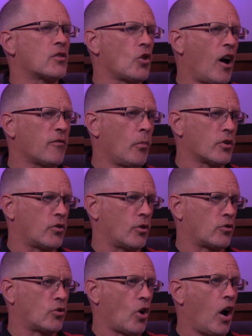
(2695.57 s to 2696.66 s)
sophomores that are
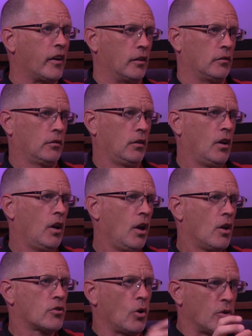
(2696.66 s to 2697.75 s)
starting,
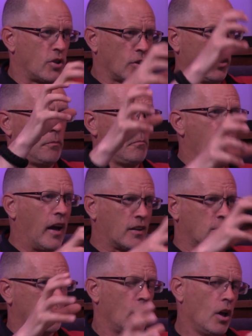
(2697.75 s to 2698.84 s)
so it's a good
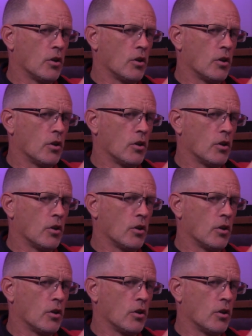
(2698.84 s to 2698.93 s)
mix.